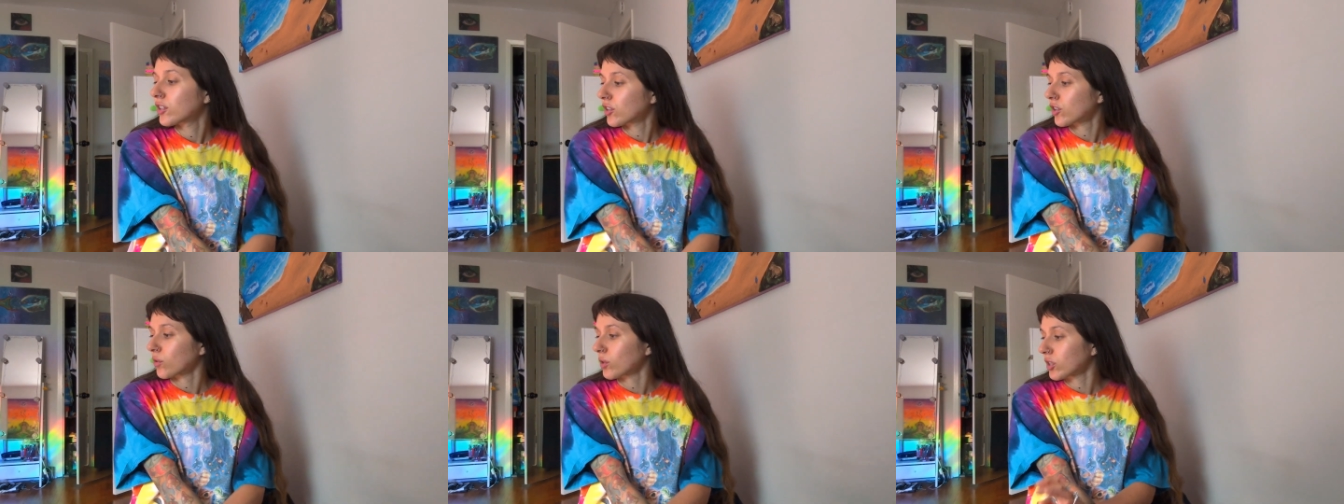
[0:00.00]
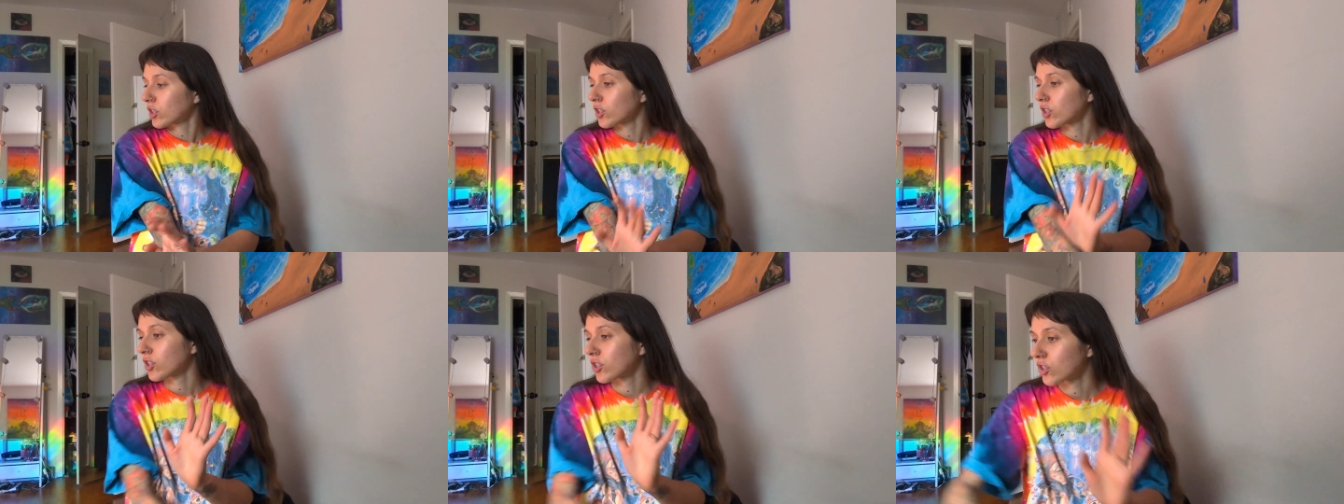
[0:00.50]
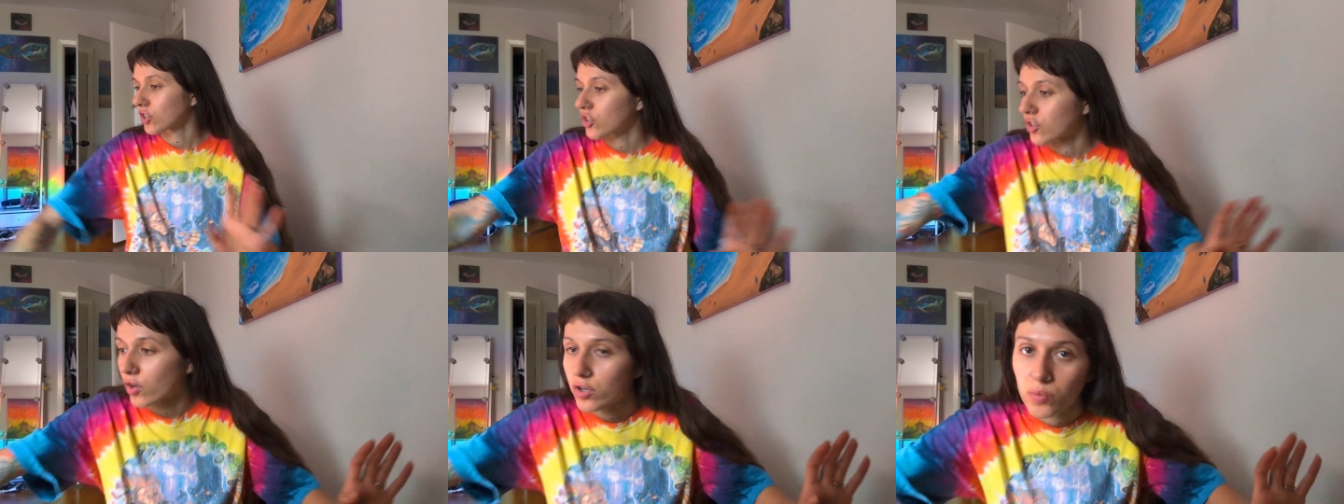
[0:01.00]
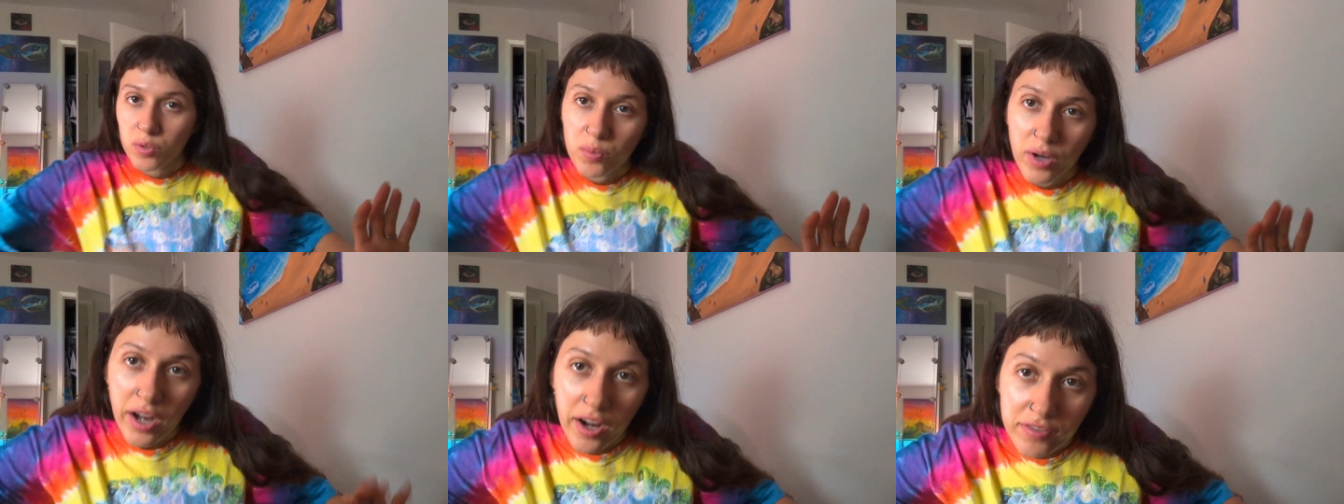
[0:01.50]
So let's just start with
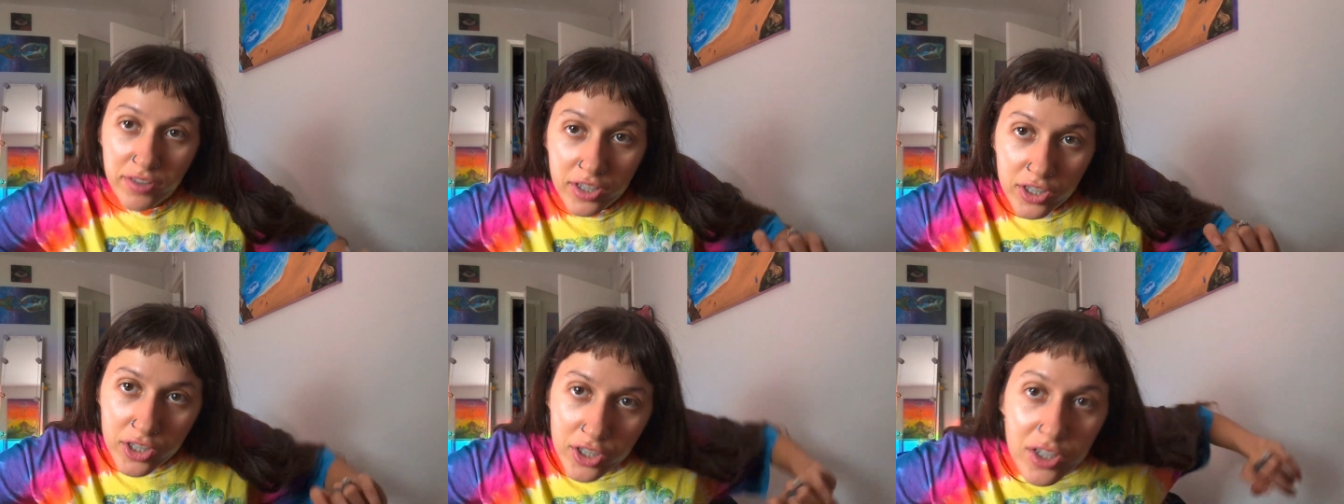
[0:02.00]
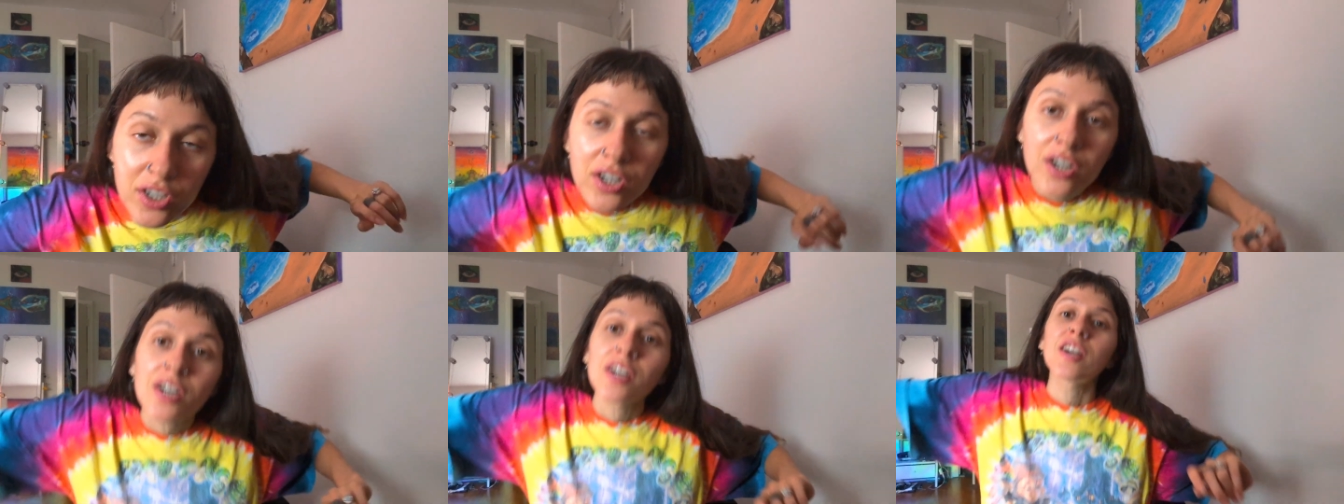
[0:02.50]
what I have here.